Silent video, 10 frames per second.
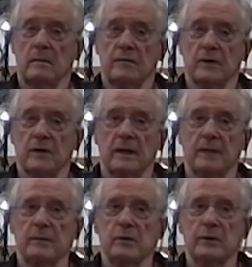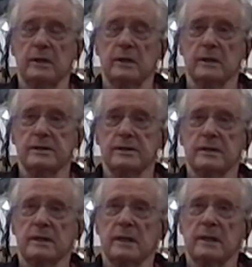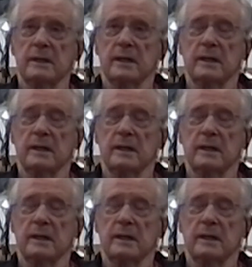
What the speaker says: for a couple more years, and